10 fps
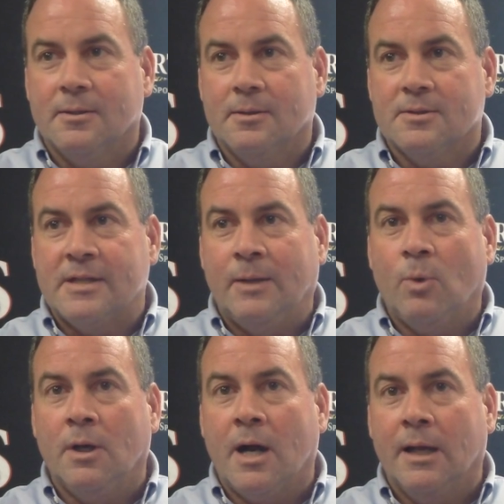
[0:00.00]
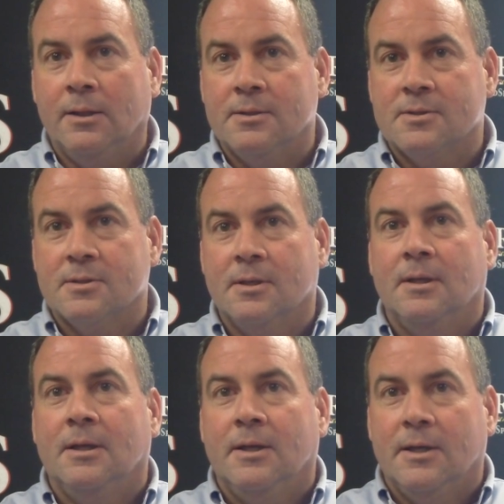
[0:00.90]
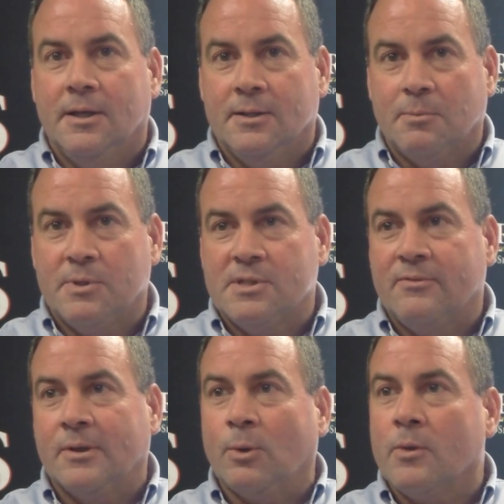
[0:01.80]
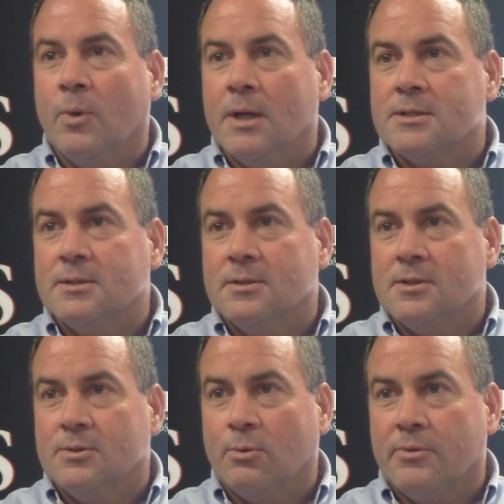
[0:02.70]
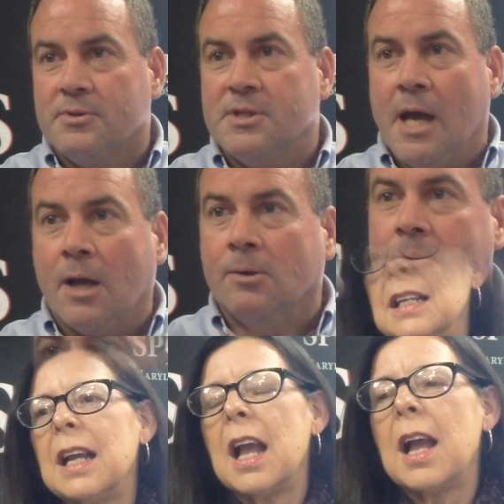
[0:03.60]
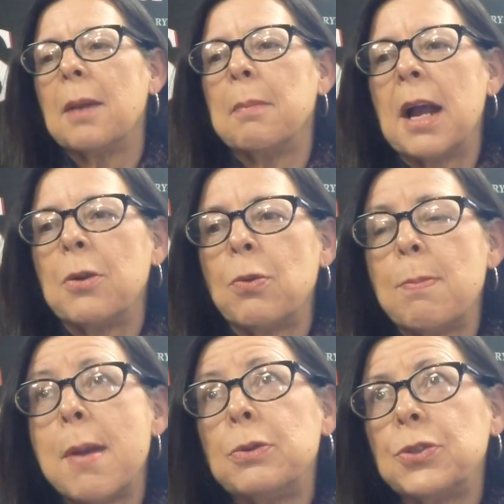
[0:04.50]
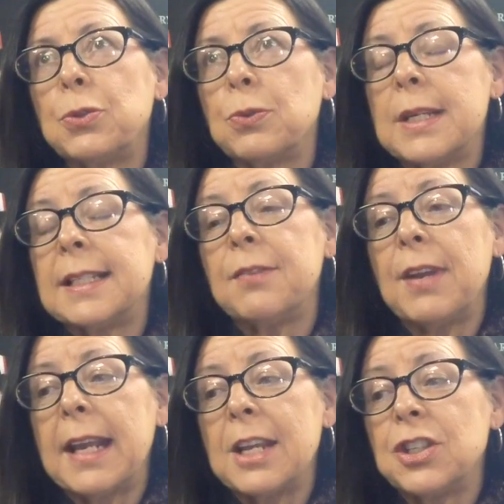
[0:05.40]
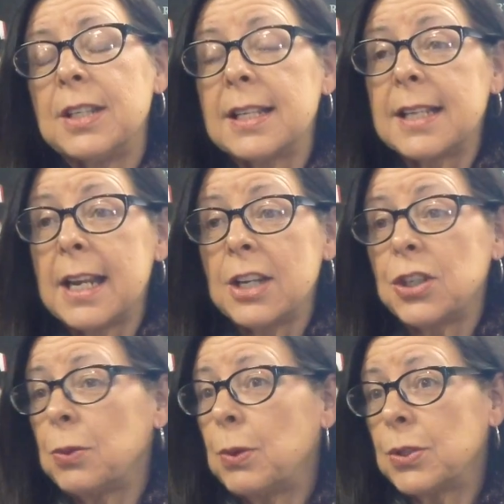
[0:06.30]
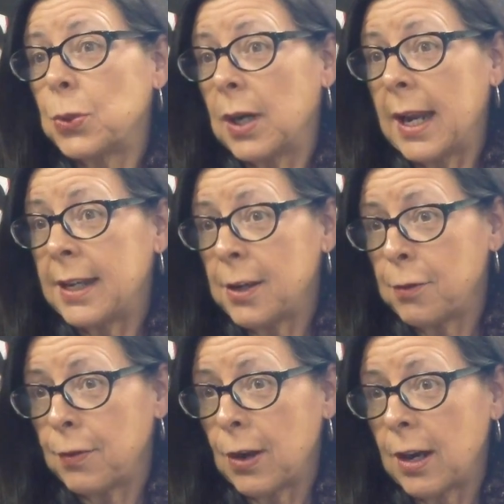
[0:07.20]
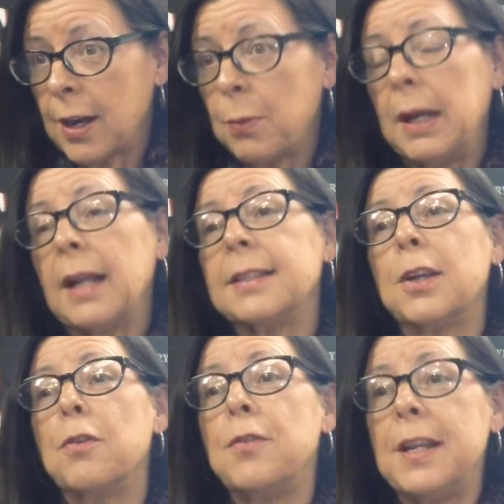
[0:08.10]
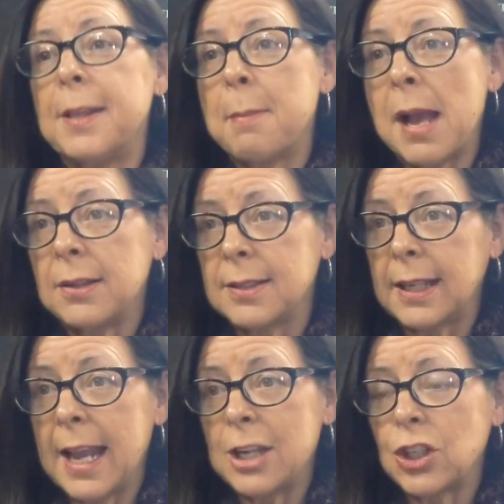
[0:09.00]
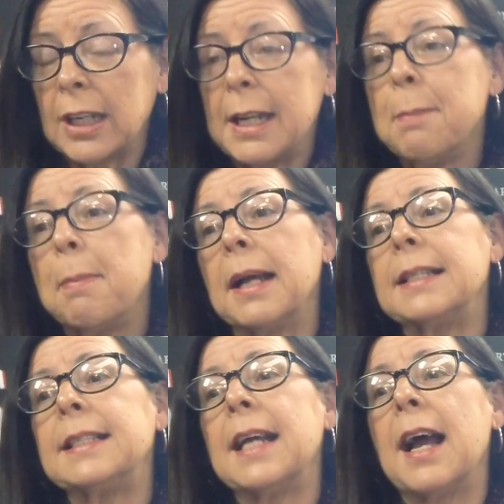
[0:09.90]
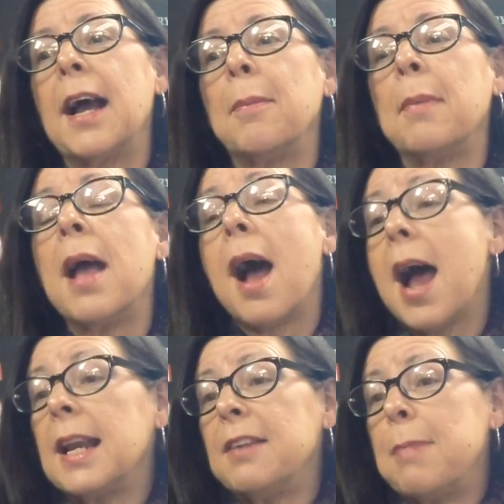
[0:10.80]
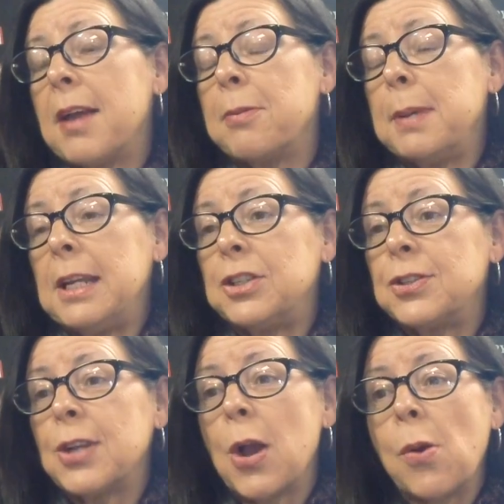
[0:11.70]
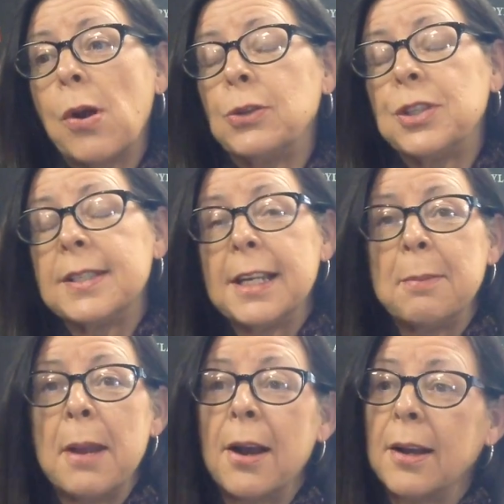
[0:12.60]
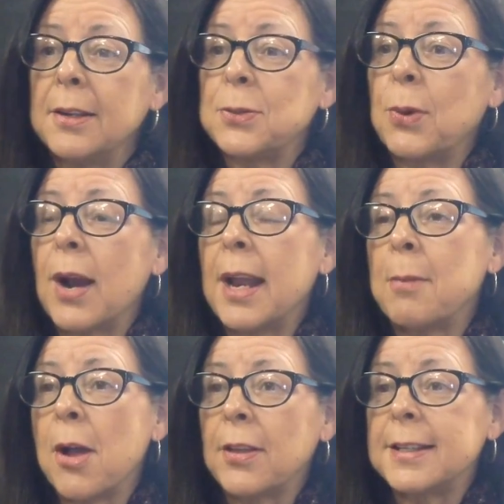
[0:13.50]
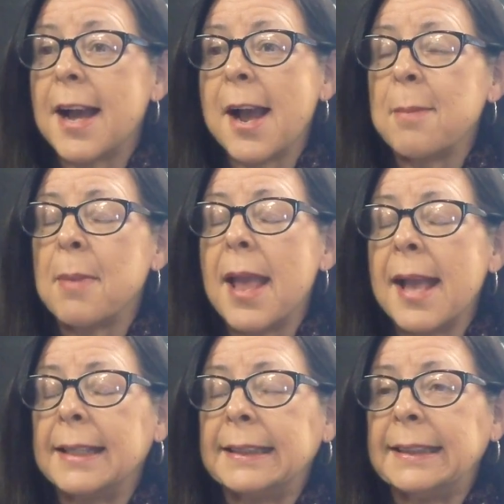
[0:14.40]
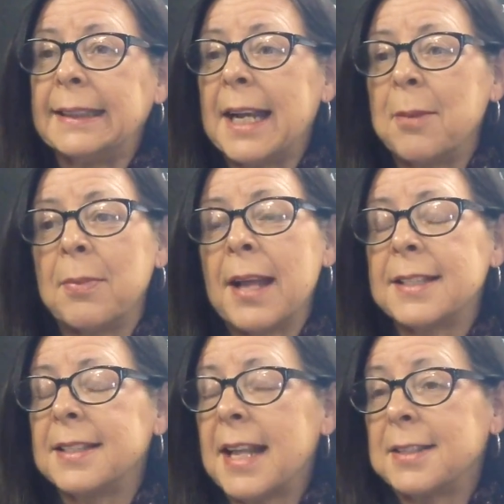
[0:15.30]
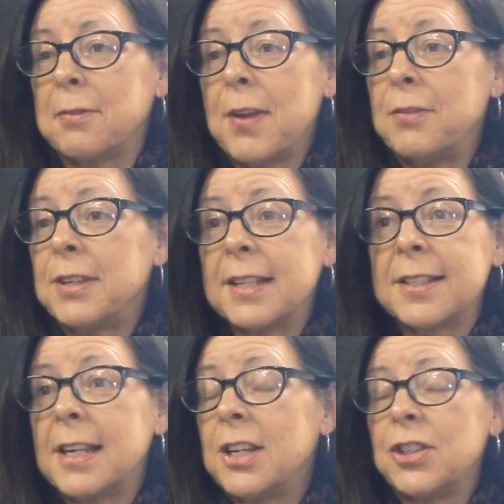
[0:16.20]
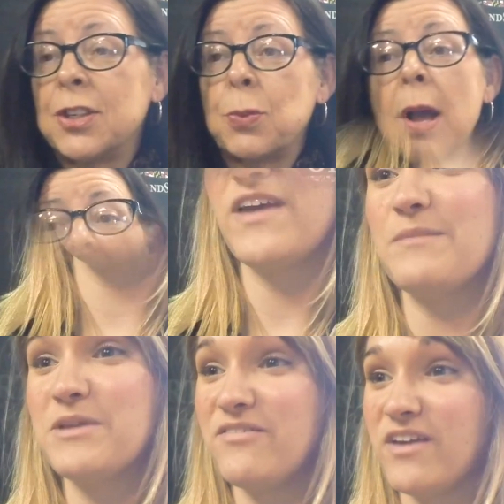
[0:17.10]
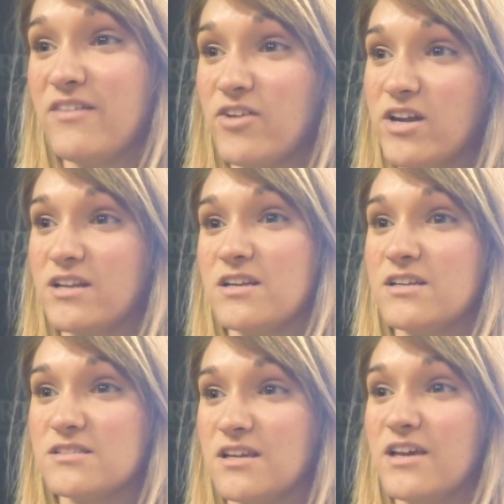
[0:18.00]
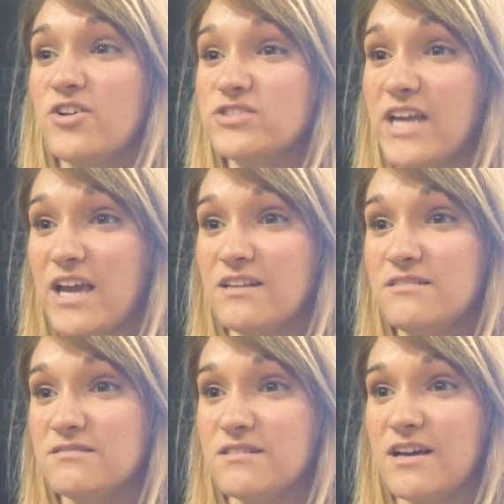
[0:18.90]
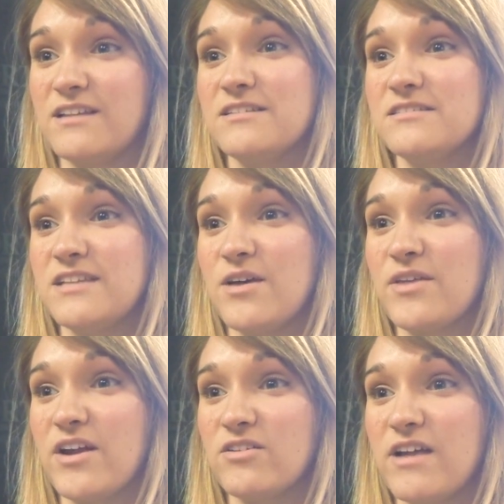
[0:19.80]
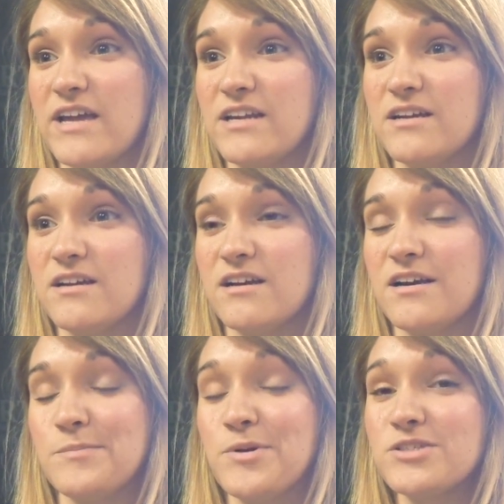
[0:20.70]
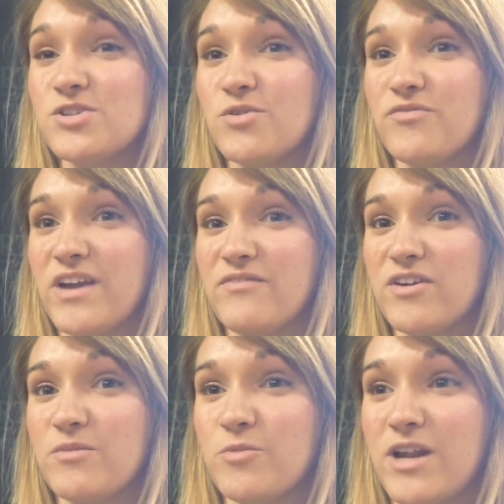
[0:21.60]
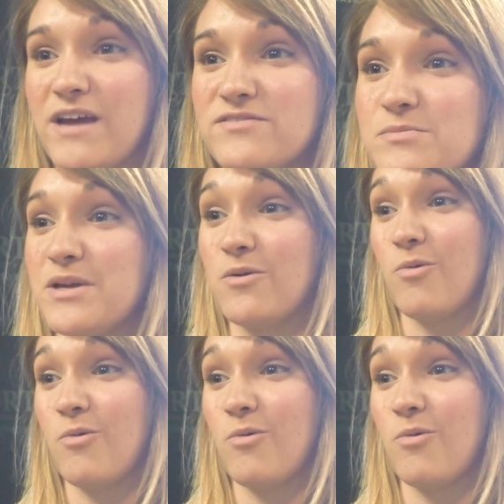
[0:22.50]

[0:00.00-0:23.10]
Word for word: the San Juan Islands in the Pacific Northwest, just north of Seattle. My most recent vacation destination was Orlando, Florida. We like to go feed the mouse occasionally, but um, I live by the beach, so Ocean City, Maryland is where I am all the time, and um, that's that's a favorite destination as well. Family favorite is uh, Hilton Head Island, South Carolina. Uh, personal favorite would have to be